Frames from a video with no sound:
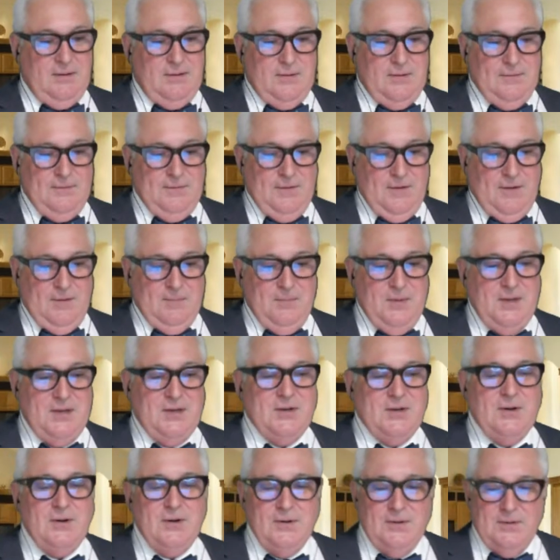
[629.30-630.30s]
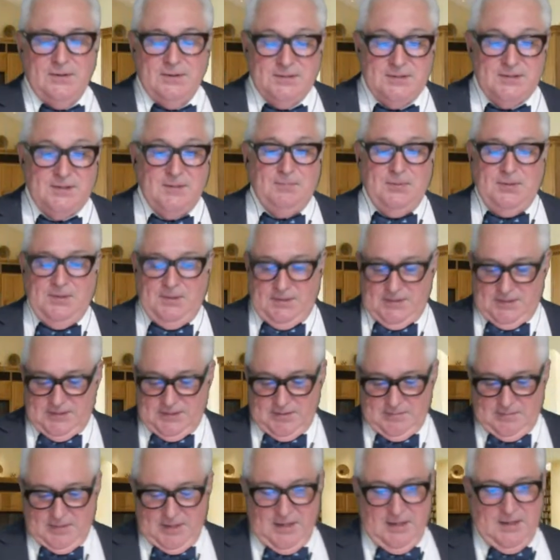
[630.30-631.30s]
law firm, because the
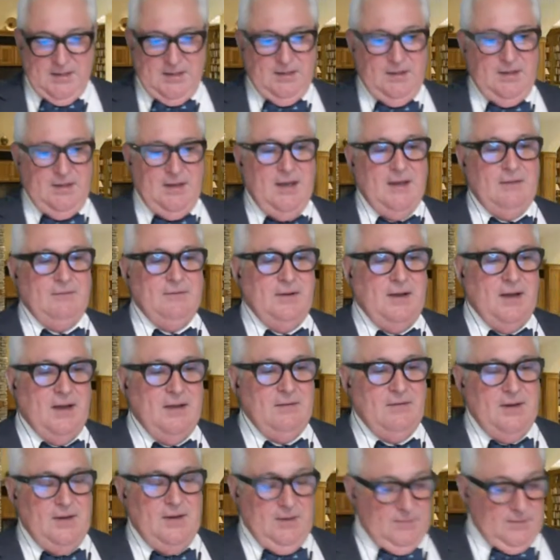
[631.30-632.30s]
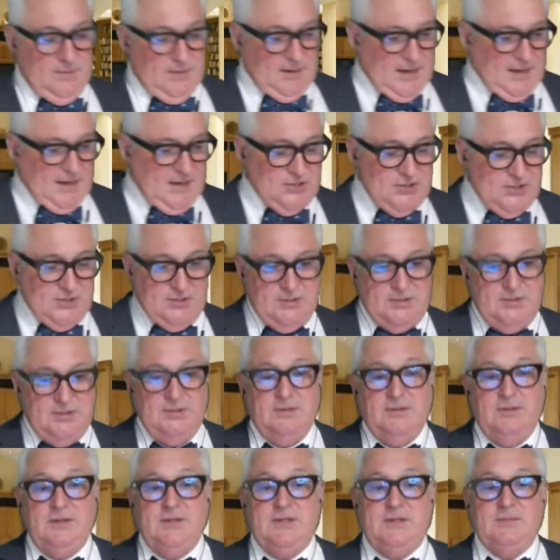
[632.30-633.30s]
person making the affidavit in relation
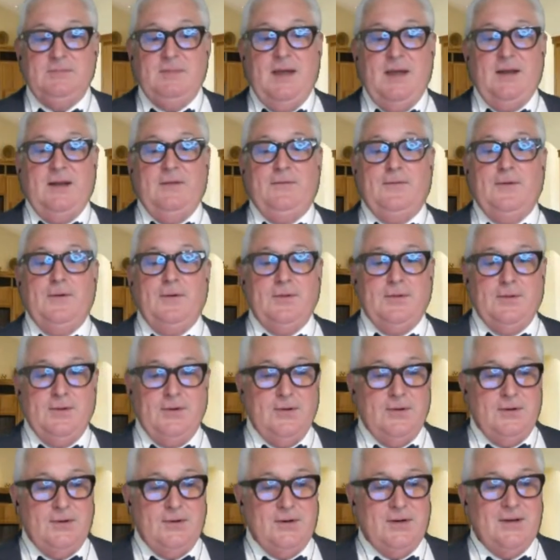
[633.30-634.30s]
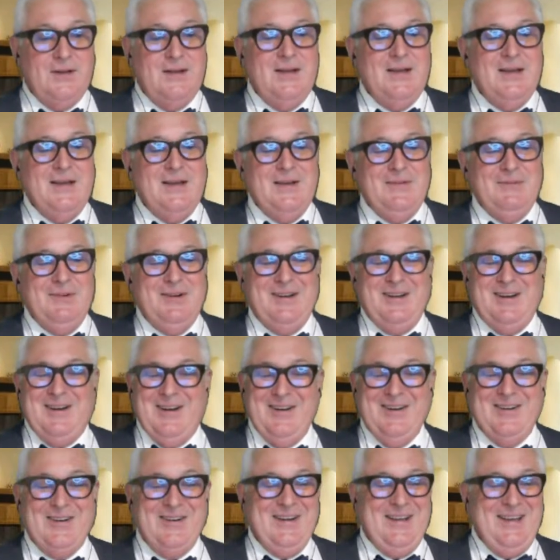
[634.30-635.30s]
to this matter for the court
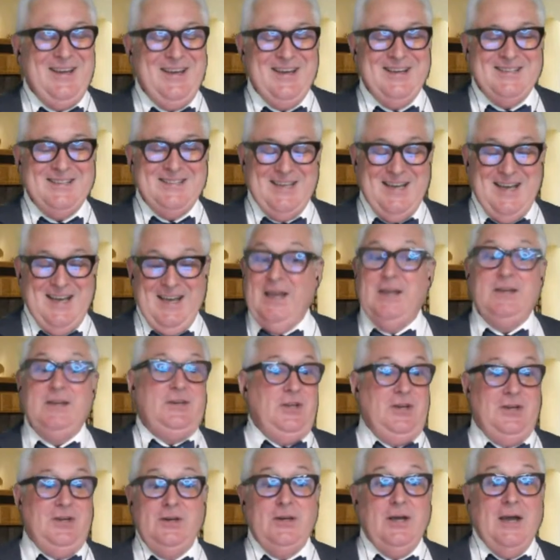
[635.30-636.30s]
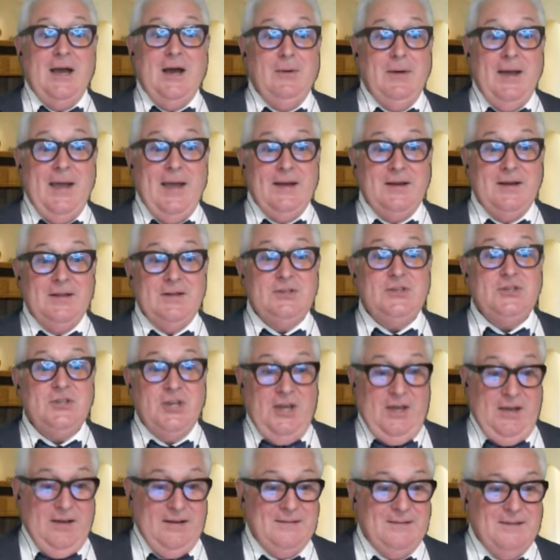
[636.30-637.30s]
relied on hearsay, didn't go out and
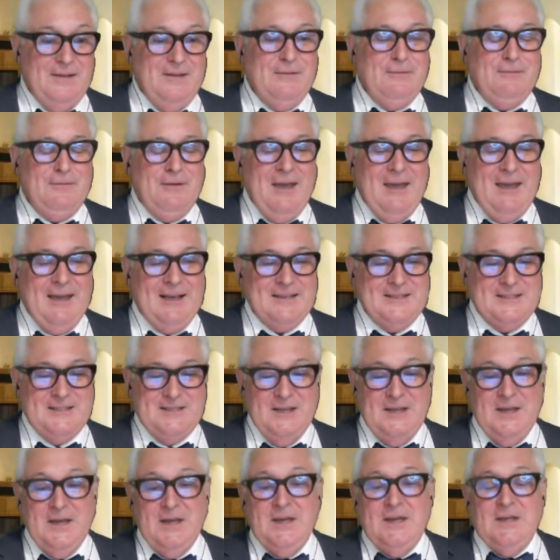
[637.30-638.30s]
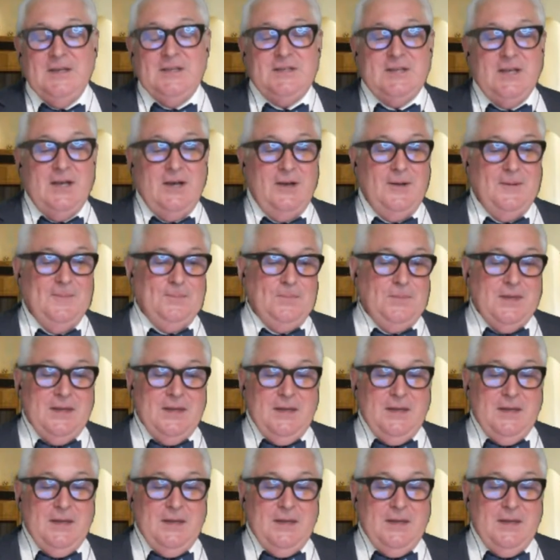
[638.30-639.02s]
check the facts. So